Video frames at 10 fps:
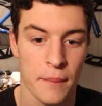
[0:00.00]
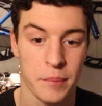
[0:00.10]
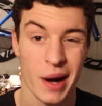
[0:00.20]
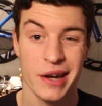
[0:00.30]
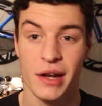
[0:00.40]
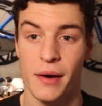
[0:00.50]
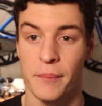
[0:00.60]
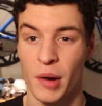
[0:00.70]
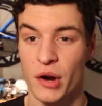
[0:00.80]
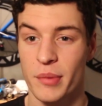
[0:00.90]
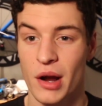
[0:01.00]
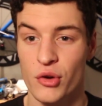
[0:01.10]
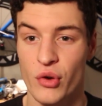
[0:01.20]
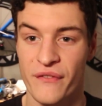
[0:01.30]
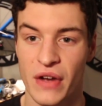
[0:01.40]
But Barbara
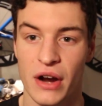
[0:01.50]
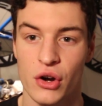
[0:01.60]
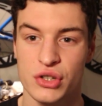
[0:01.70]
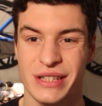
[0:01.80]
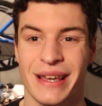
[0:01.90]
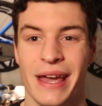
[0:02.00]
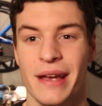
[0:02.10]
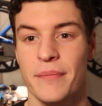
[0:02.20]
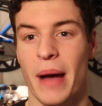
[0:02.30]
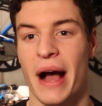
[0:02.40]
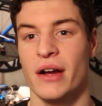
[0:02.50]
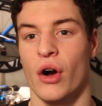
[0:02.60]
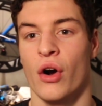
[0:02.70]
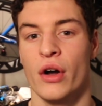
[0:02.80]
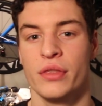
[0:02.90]
Riveros came back
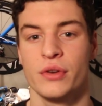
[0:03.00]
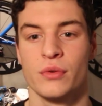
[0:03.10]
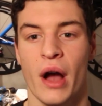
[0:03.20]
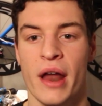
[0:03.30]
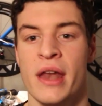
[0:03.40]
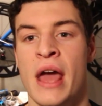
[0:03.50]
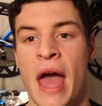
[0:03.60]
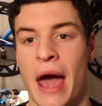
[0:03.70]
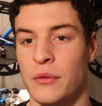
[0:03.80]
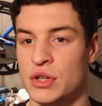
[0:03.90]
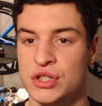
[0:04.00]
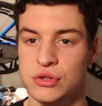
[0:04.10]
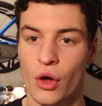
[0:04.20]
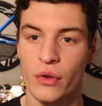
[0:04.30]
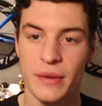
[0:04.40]
on the run and was
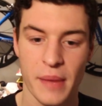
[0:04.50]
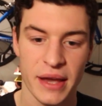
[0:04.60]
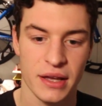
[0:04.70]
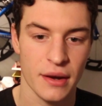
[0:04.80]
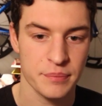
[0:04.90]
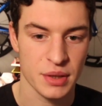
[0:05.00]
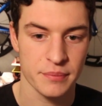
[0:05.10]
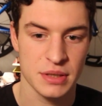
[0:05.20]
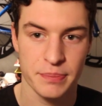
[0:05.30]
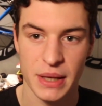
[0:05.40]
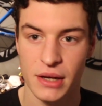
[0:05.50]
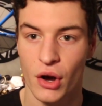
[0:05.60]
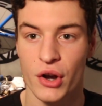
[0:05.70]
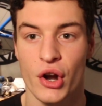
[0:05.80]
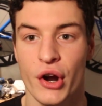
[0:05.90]
slowly making up some speed
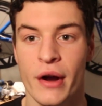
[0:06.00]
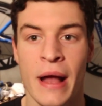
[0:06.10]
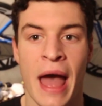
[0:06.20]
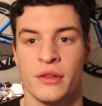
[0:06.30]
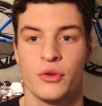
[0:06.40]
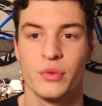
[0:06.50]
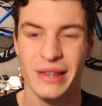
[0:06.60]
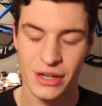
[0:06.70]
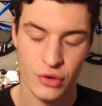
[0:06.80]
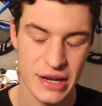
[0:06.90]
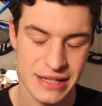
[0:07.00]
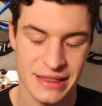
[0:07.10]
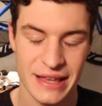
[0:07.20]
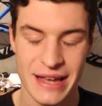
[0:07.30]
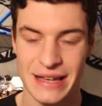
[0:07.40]
on her. The really crazy
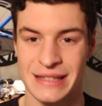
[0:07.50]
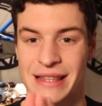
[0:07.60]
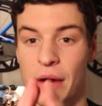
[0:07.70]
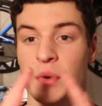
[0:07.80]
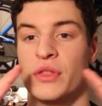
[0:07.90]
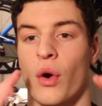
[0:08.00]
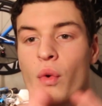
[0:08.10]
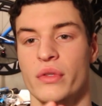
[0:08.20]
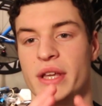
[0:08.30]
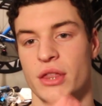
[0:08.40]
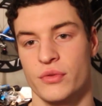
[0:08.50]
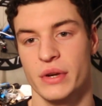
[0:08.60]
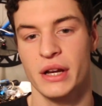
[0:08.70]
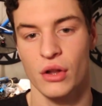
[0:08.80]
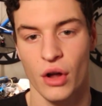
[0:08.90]
thing is that with only
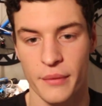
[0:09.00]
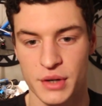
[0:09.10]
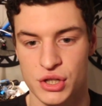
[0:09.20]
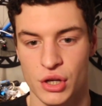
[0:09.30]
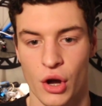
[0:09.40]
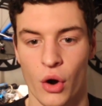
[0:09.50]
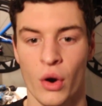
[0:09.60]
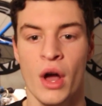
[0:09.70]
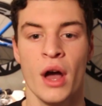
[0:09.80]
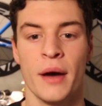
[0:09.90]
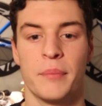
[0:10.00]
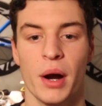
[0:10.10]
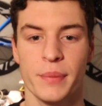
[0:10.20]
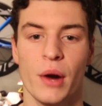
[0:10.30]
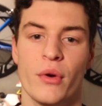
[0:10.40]
3 kilometers to go,
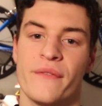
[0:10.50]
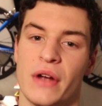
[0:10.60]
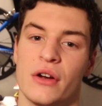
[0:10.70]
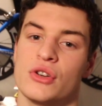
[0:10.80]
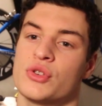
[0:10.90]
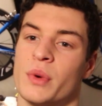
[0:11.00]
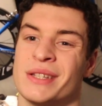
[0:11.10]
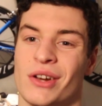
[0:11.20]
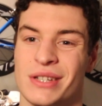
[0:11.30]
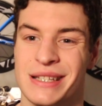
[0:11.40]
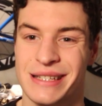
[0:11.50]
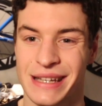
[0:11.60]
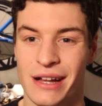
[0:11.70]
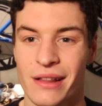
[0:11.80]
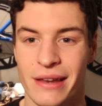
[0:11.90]
Barbara Riveros was
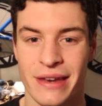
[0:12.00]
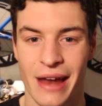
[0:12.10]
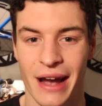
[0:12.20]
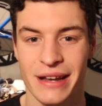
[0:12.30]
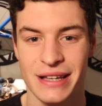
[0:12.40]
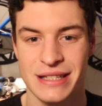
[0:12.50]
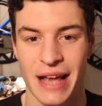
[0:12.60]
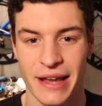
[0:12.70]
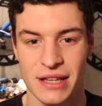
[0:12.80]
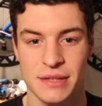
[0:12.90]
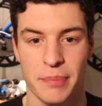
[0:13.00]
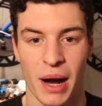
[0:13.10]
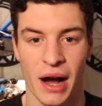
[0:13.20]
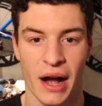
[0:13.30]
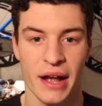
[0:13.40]
still 90 seconds
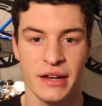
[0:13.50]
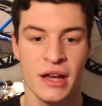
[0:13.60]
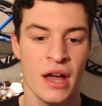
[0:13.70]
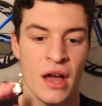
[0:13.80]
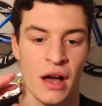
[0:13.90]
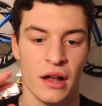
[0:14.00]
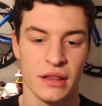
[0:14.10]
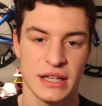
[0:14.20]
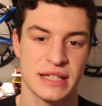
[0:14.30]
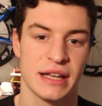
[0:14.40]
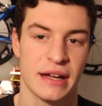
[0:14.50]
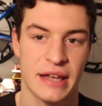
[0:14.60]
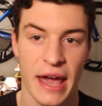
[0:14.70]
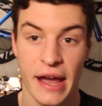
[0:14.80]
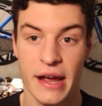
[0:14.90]
behind Alicia
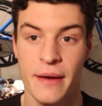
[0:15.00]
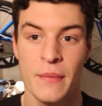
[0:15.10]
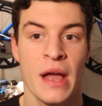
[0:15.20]
Kay.